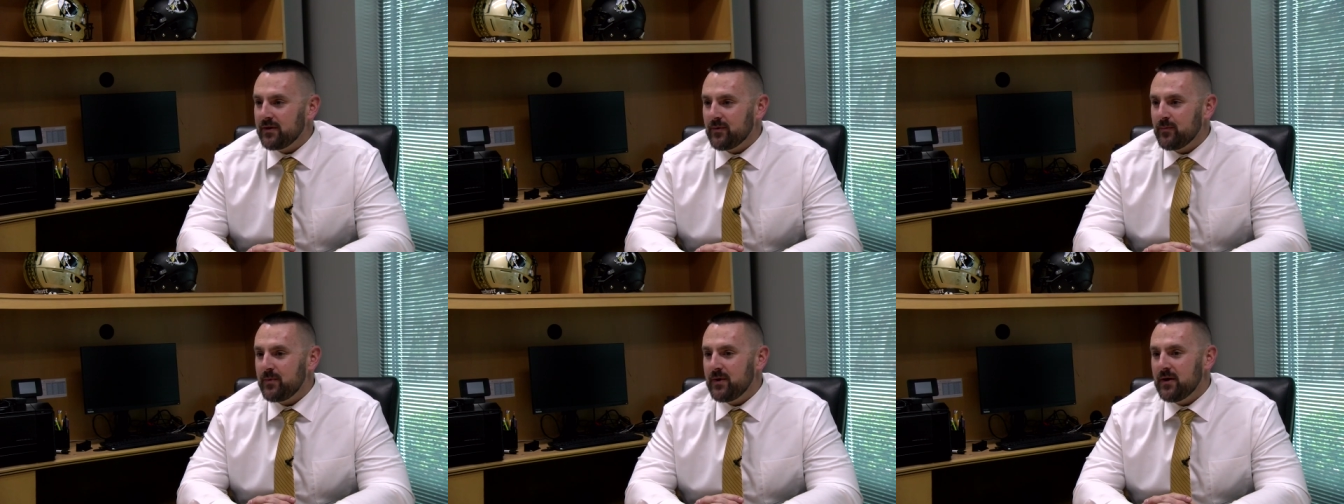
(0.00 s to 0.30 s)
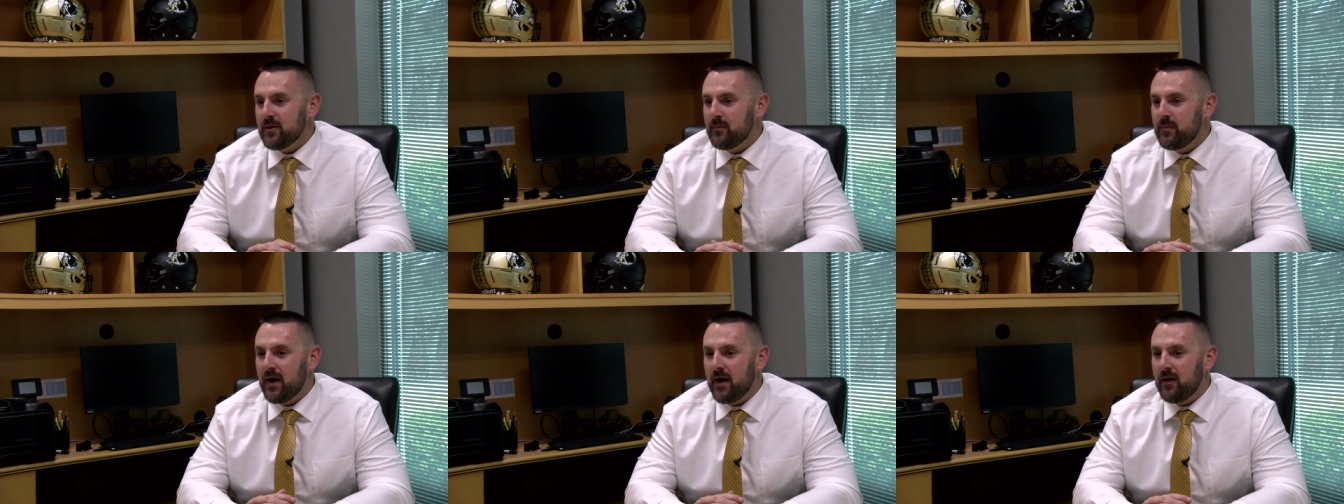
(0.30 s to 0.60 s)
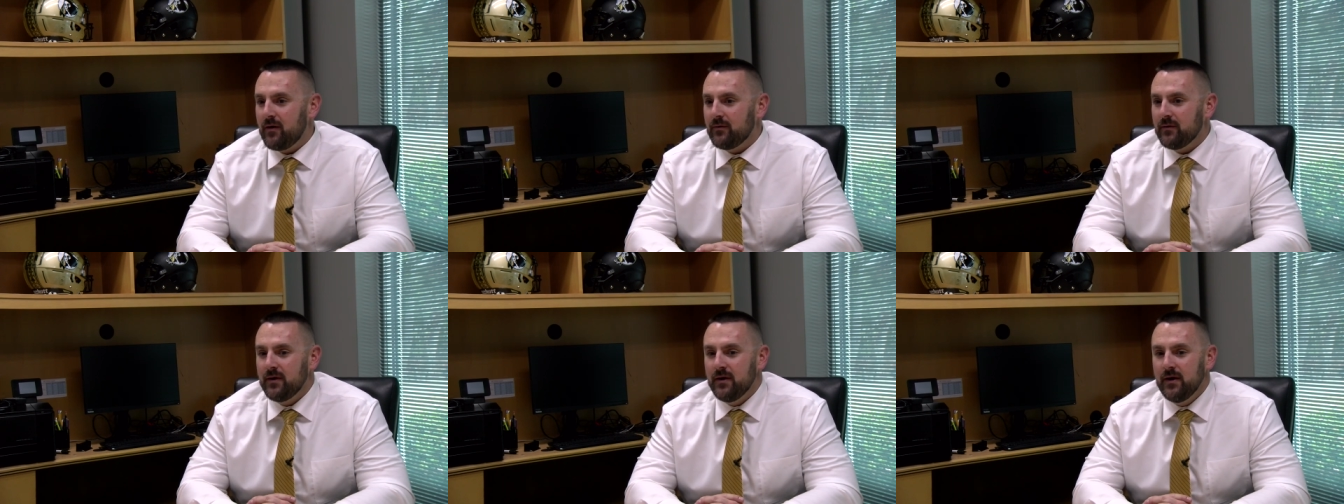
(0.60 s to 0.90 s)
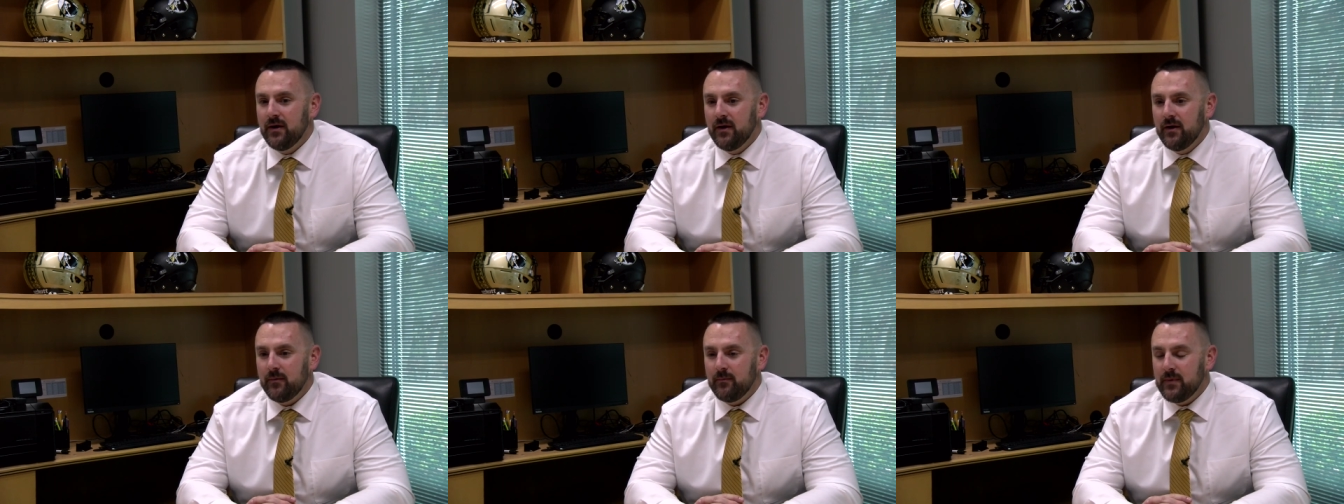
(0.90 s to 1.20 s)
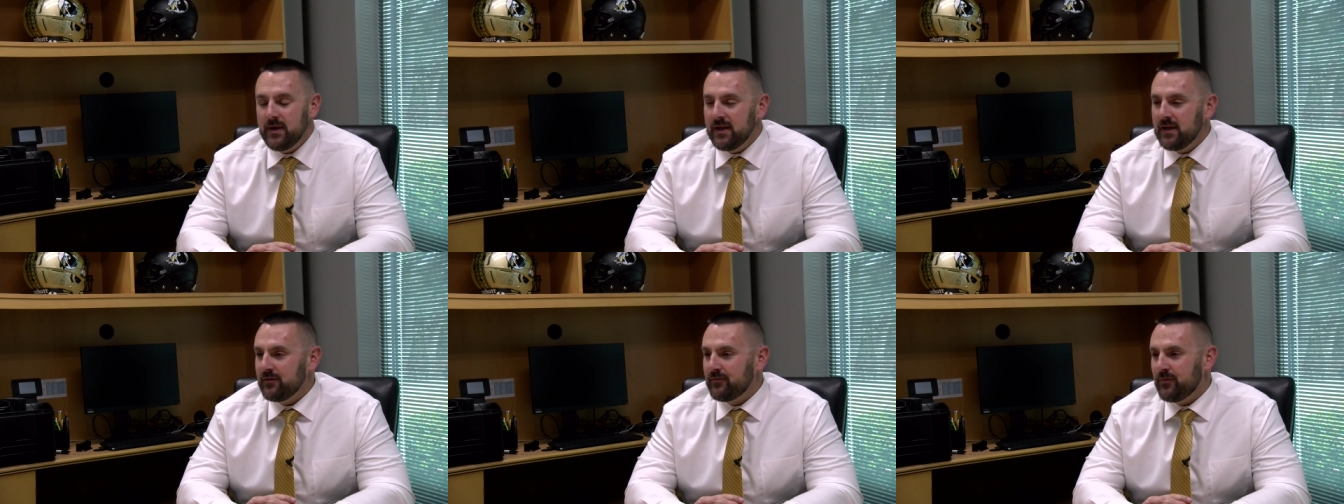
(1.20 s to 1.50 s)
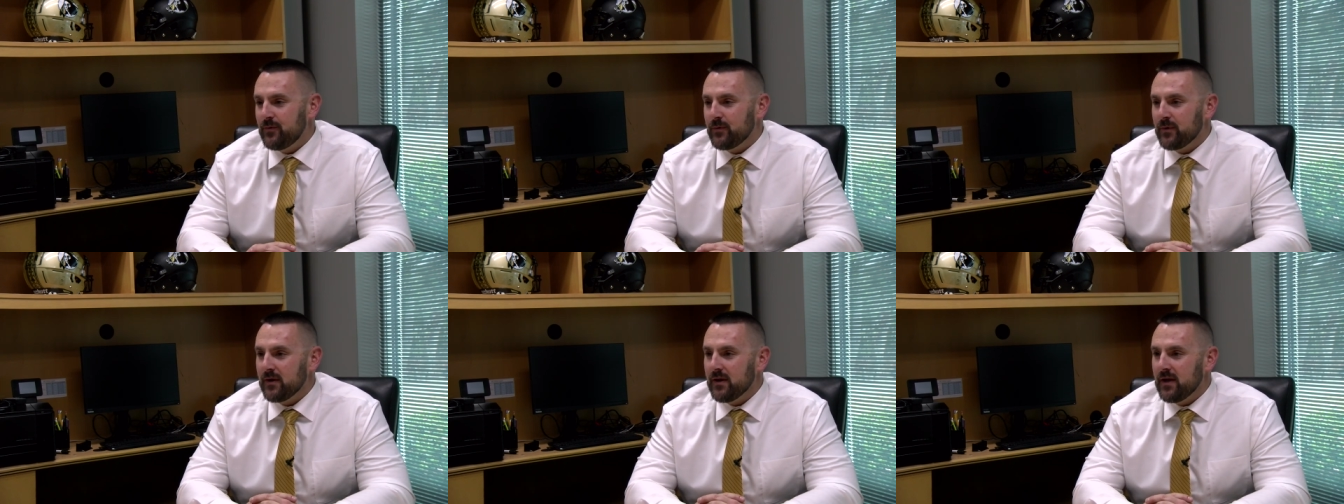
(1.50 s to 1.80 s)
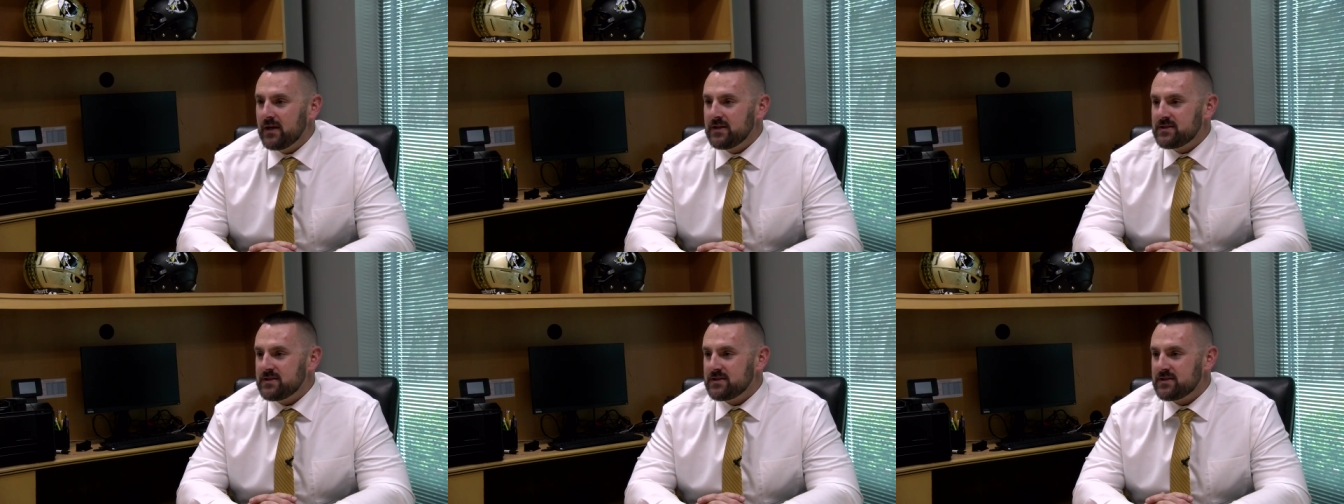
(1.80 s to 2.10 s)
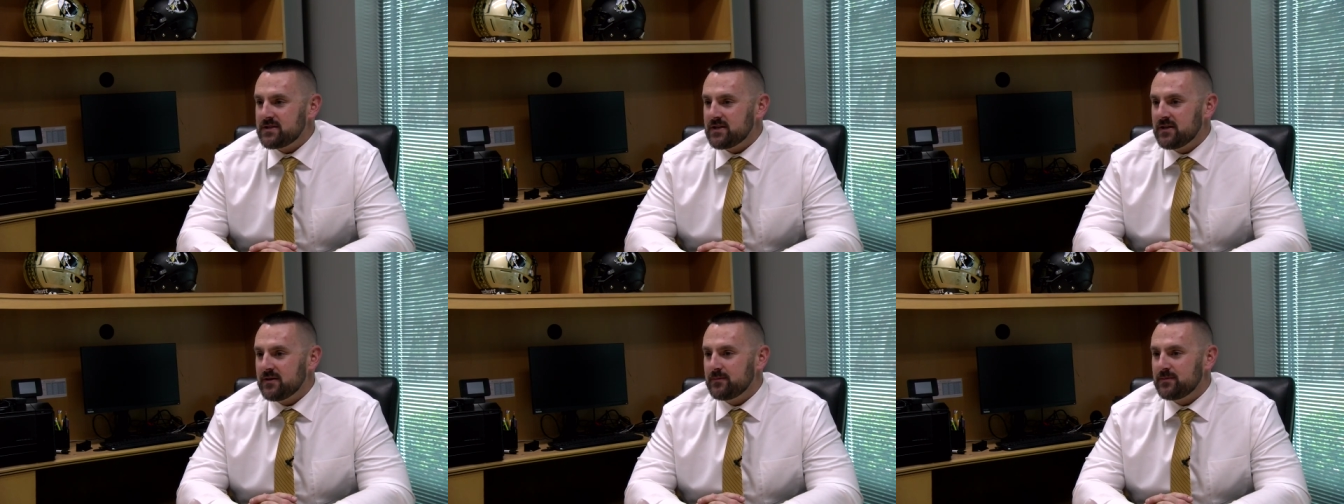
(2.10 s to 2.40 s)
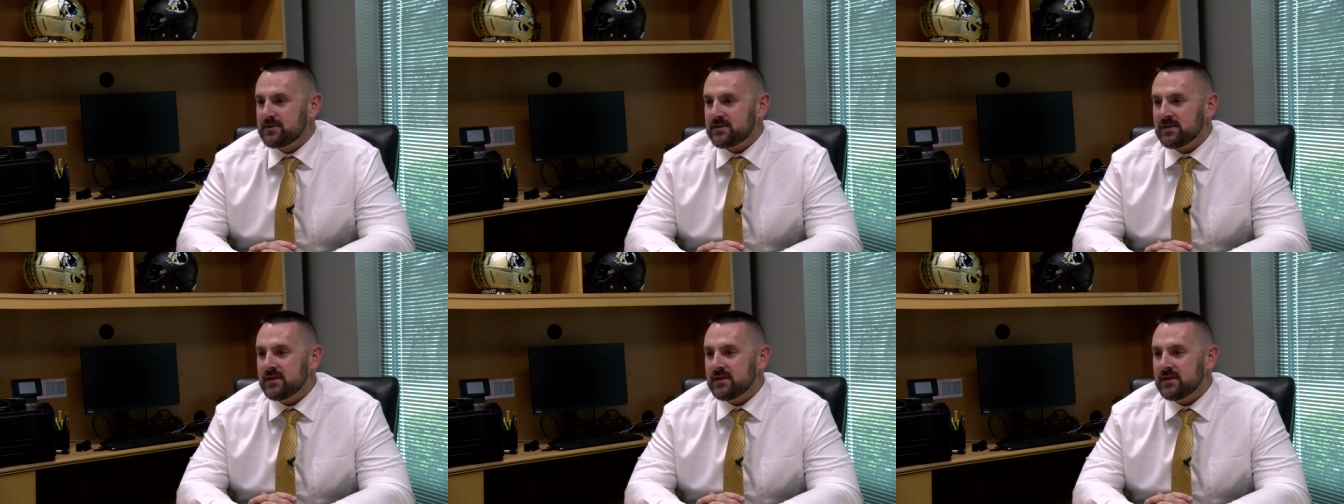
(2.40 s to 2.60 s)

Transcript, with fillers: it to be about meaningful relationships